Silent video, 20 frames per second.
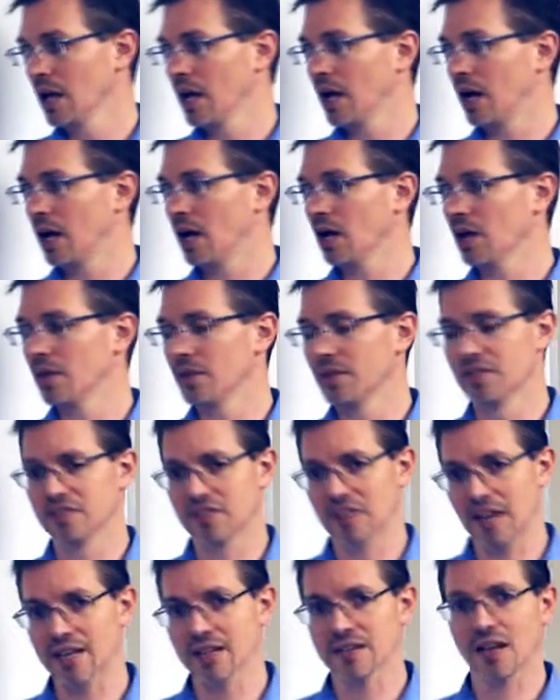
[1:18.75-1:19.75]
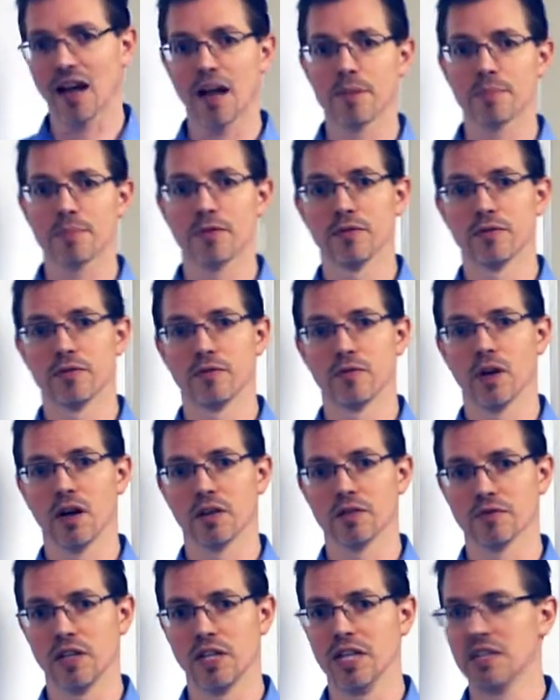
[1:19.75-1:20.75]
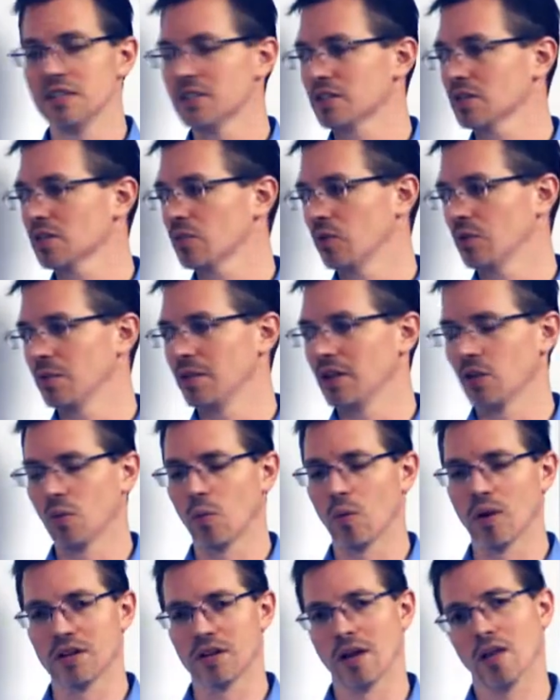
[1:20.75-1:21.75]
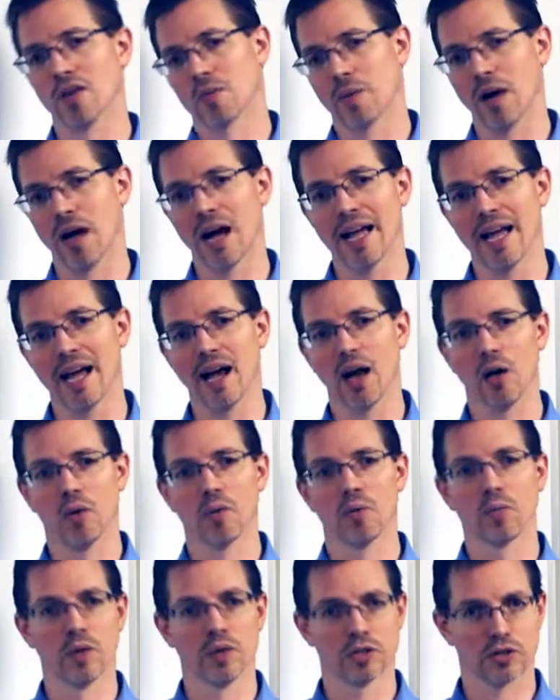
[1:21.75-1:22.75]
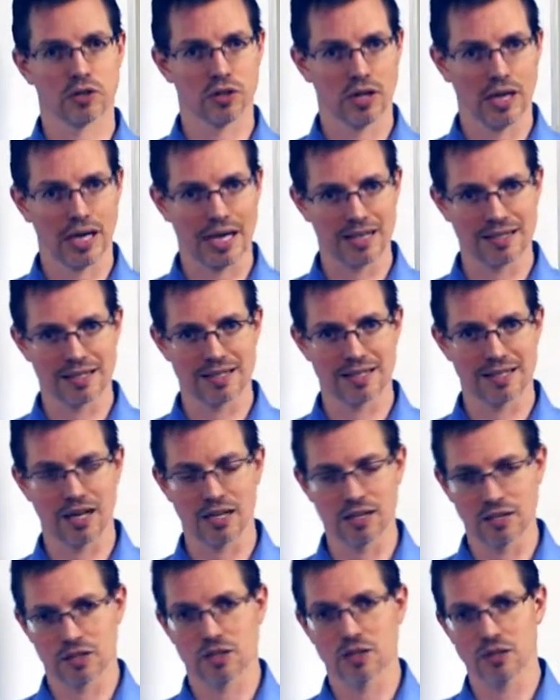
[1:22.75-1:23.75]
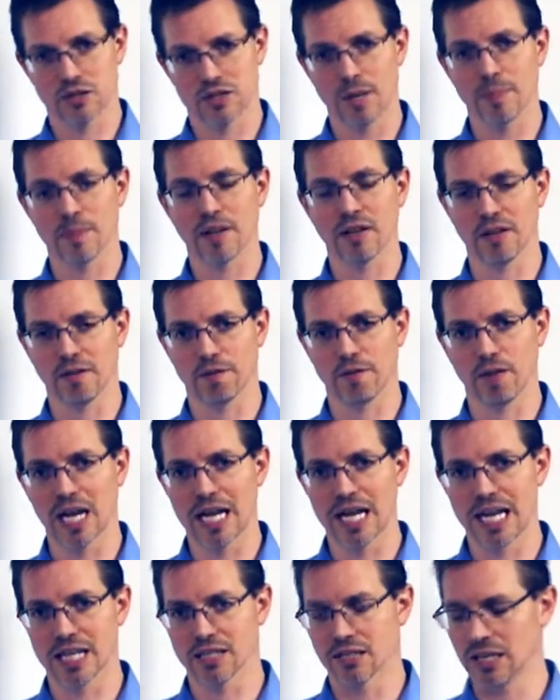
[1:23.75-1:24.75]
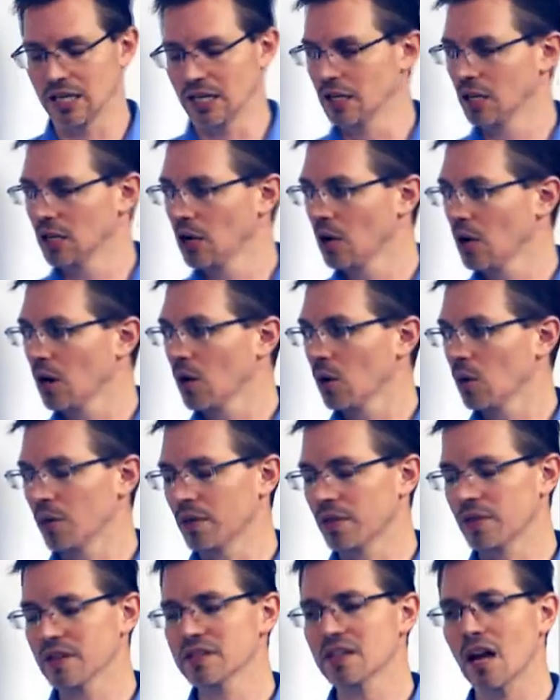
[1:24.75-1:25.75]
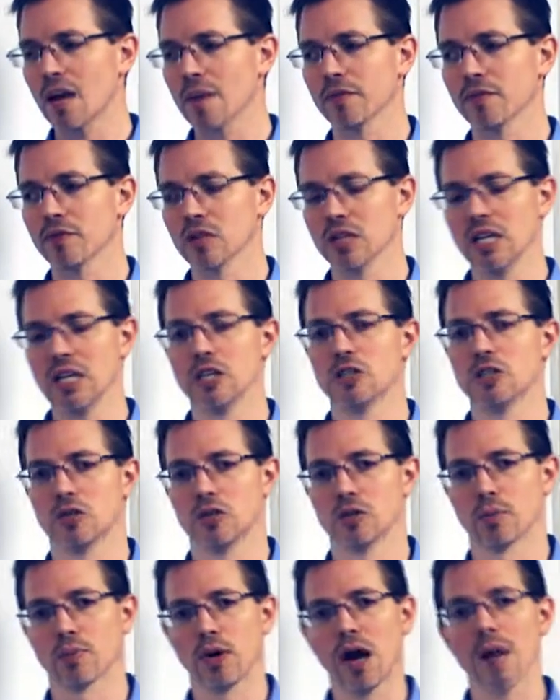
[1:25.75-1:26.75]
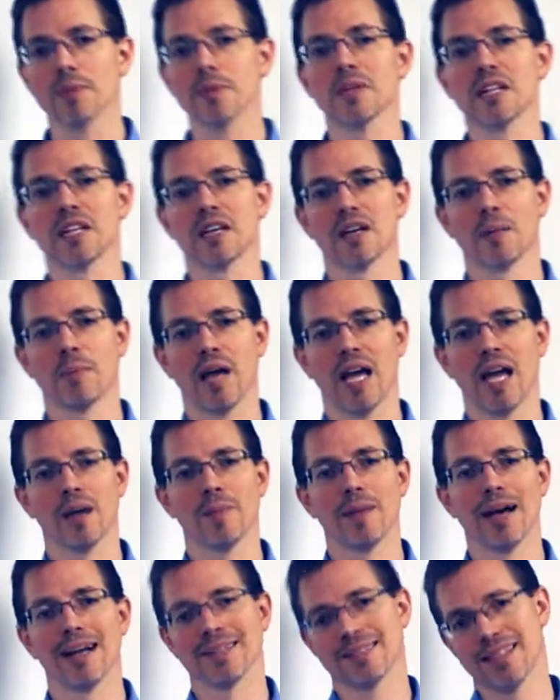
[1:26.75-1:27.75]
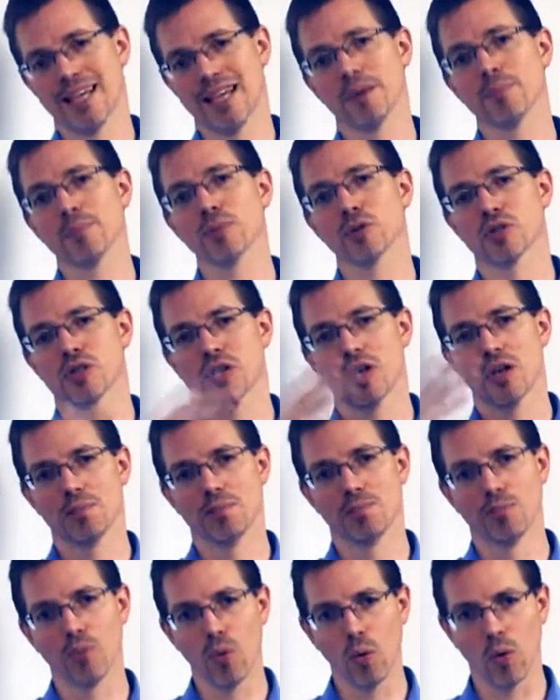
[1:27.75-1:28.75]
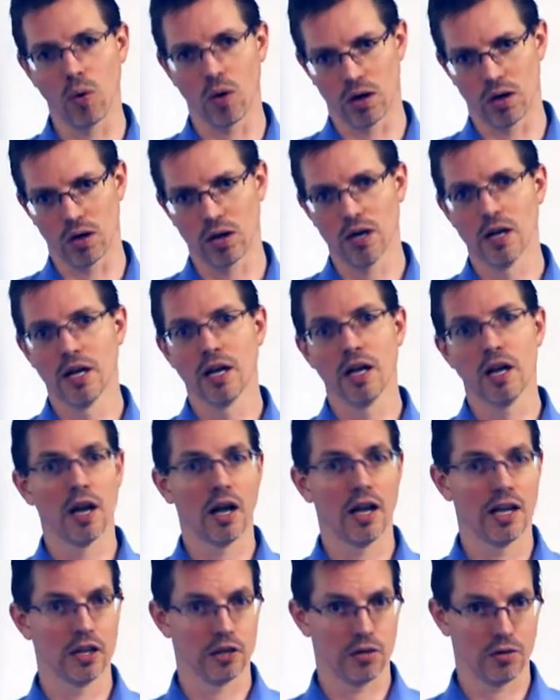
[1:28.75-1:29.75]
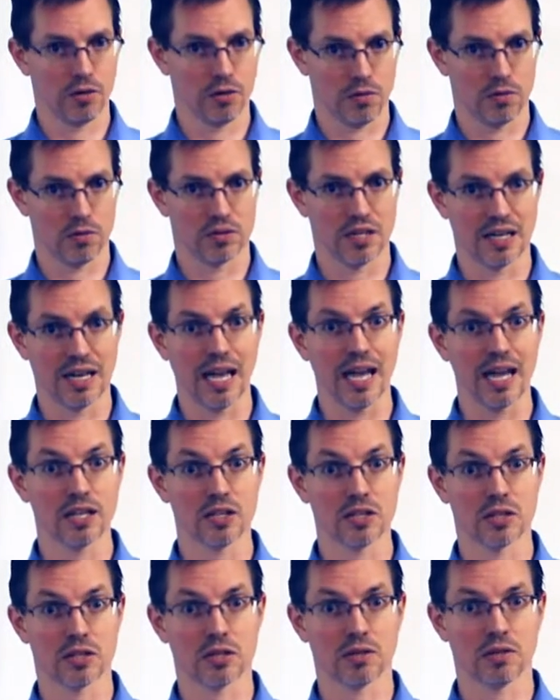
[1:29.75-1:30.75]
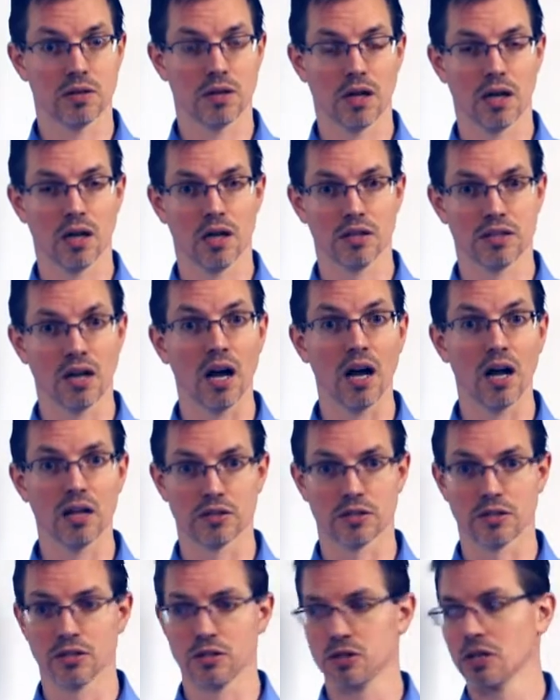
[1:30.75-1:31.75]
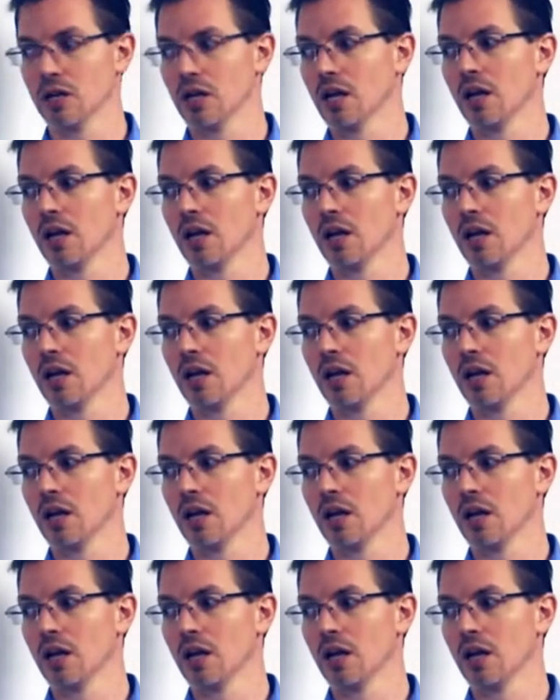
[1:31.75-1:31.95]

The second type of lease would be the $1 buyout, which, as I said, is typically financing. With this type of a lease, you're probably going to pay about 10% more in today's dollars